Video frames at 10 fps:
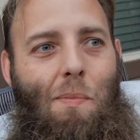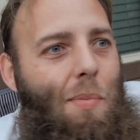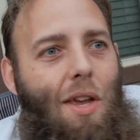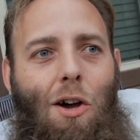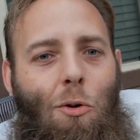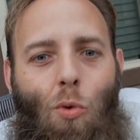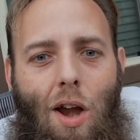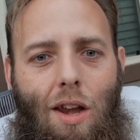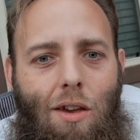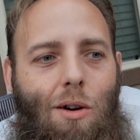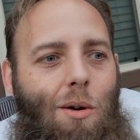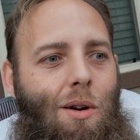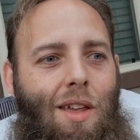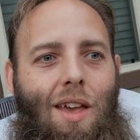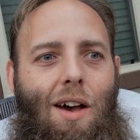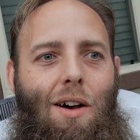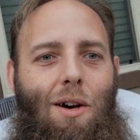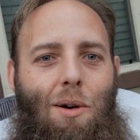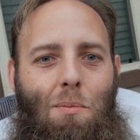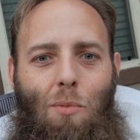being on radio,
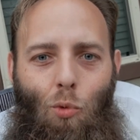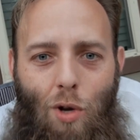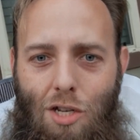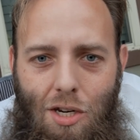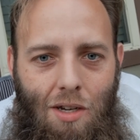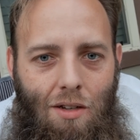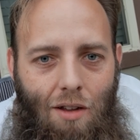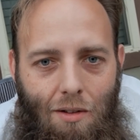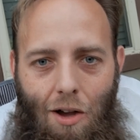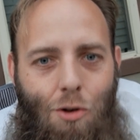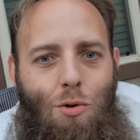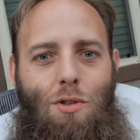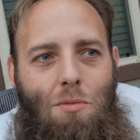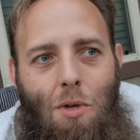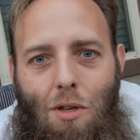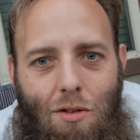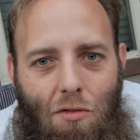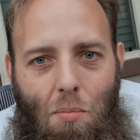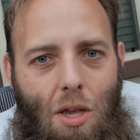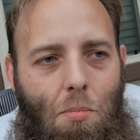reaching hundreds of millions
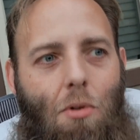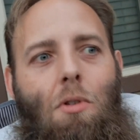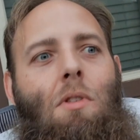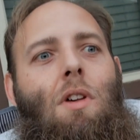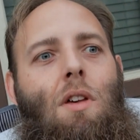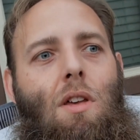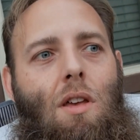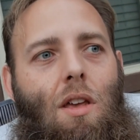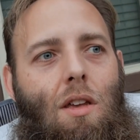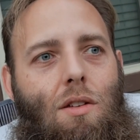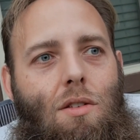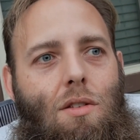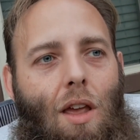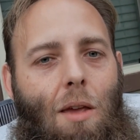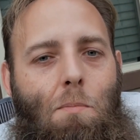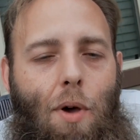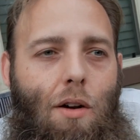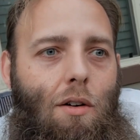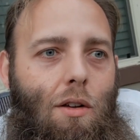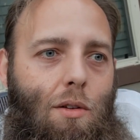of people is a
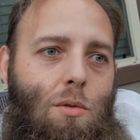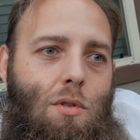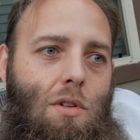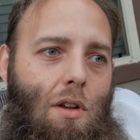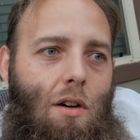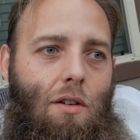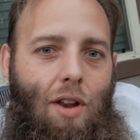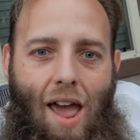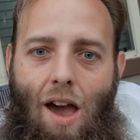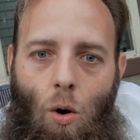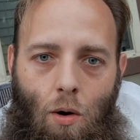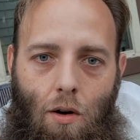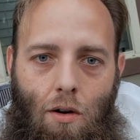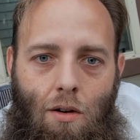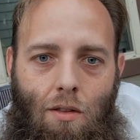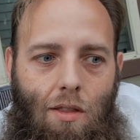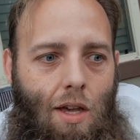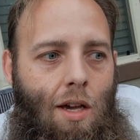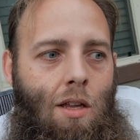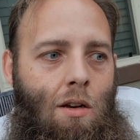better use of an hour
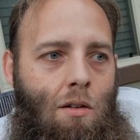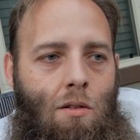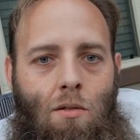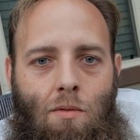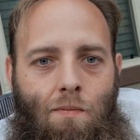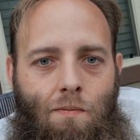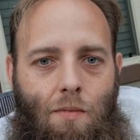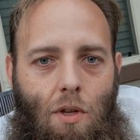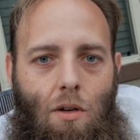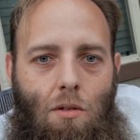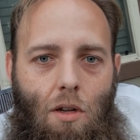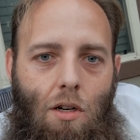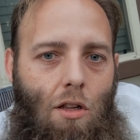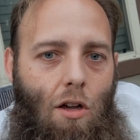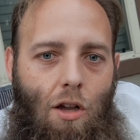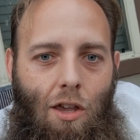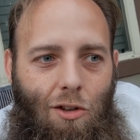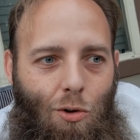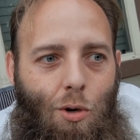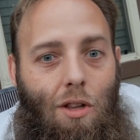than unclogging a
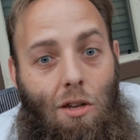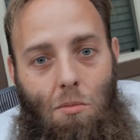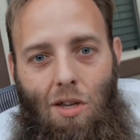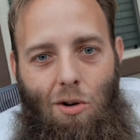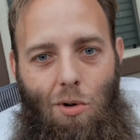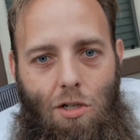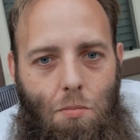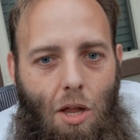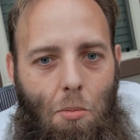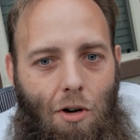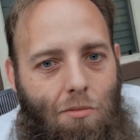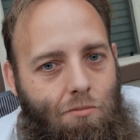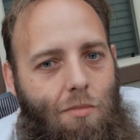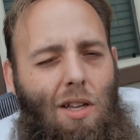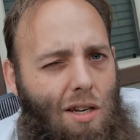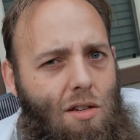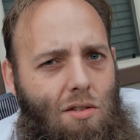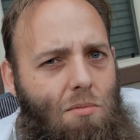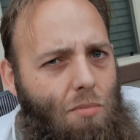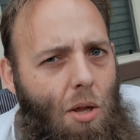toilet and being a rich plumber. And
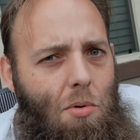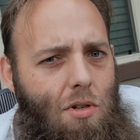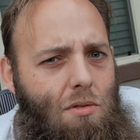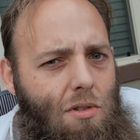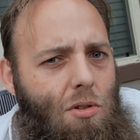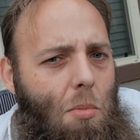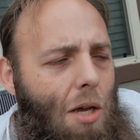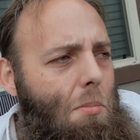yes, plumbers do make